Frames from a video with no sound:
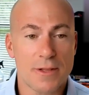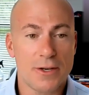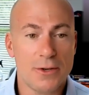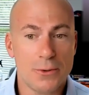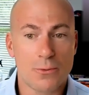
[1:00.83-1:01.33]
some of
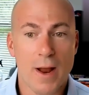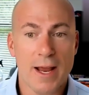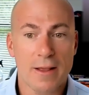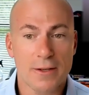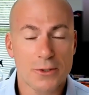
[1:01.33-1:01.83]
the new
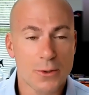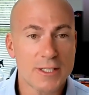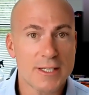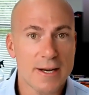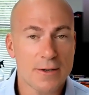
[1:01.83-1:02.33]

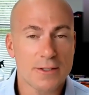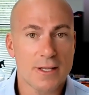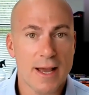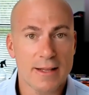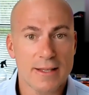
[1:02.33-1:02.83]
regulatory standards
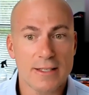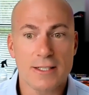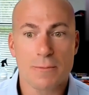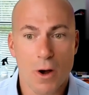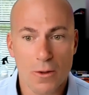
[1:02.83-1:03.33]
that the
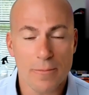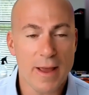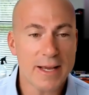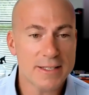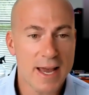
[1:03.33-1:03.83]
smaller
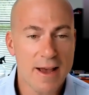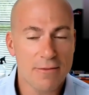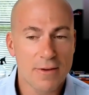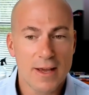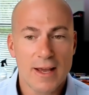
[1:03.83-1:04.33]
banks
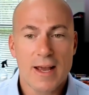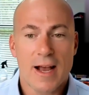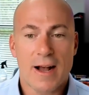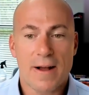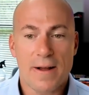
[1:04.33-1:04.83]
have
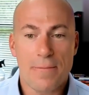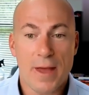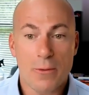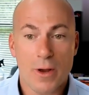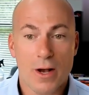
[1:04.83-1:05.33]
uh, and
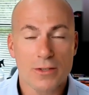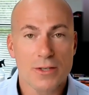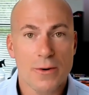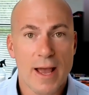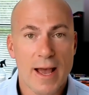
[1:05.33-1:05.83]
then we
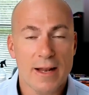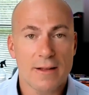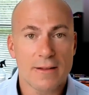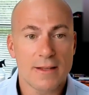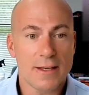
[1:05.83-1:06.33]
also
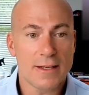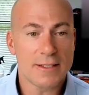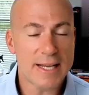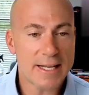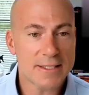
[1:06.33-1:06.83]
had
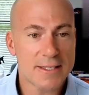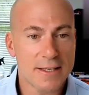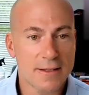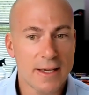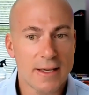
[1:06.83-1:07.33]
the debt
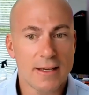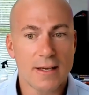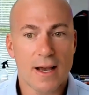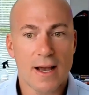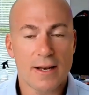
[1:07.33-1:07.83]

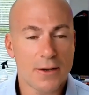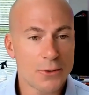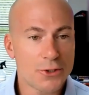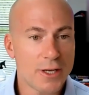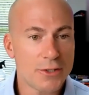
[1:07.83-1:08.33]
ceiling uh,
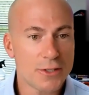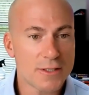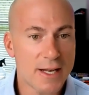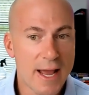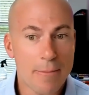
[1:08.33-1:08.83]

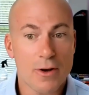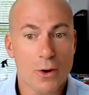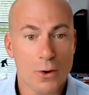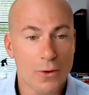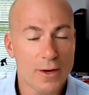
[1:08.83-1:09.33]
negotiations that
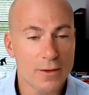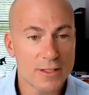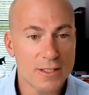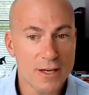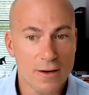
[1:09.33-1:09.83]
happened earlier
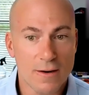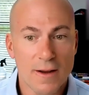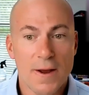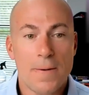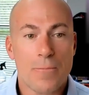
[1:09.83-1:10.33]
this
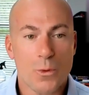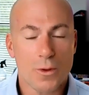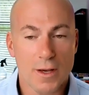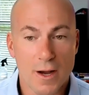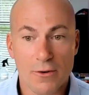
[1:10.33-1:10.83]
year
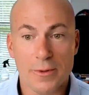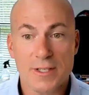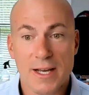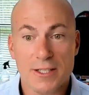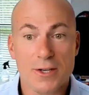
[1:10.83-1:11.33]
where the
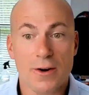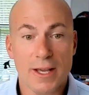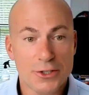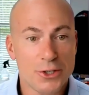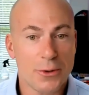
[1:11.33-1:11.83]
government's got to
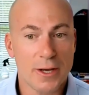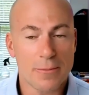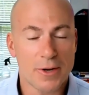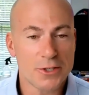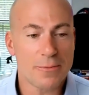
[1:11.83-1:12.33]
start issuing
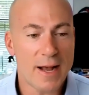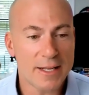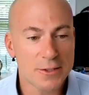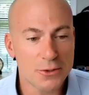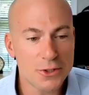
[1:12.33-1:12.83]
a bunch of
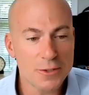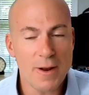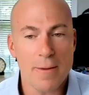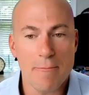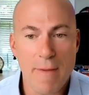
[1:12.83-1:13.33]
bonds so it's just
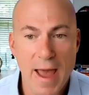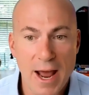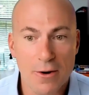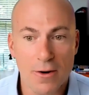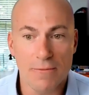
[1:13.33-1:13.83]
been a
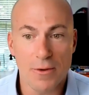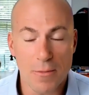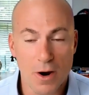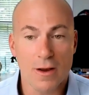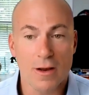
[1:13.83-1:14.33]
matter of the
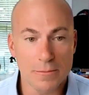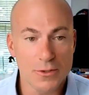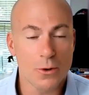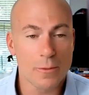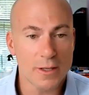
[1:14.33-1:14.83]
market
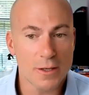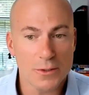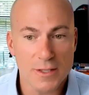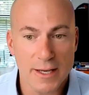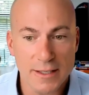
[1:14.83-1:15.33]
absorbing
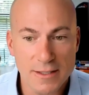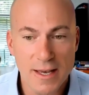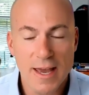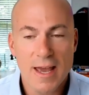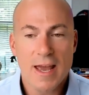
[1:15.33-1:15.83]
those things